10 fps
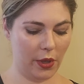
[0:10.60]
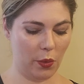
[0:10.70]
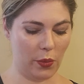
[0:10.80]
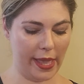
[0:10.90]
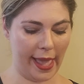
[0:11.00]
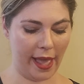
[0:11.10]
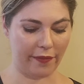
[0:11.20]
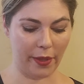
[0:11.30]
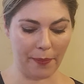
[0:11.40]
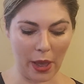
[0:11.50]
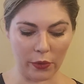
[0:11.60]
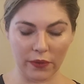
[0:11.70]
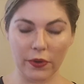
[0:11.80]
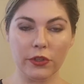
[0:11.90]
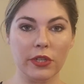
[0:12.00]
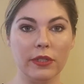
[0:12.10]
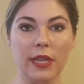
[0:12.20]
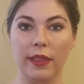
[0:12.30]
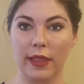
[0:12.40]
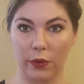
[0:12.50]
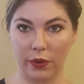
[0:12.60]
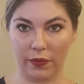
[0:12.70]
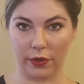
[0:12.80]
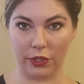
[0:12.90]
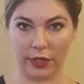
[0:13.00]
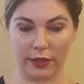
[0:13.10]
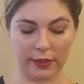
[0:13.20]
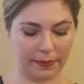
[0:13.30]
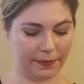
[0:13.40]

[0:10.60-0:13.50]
We have powder versions and liquid versions.